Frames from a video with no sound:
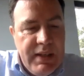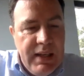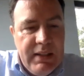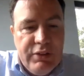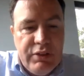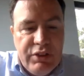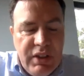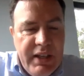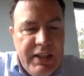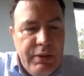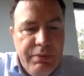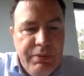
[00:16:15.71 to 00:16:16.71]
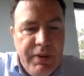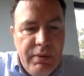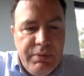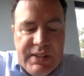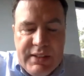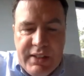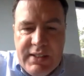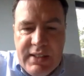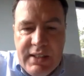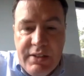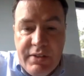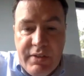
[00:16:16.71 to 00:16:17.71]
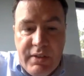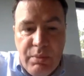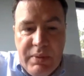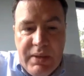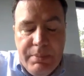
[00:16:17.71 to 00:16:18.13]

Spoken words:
and try to involve research centres as well,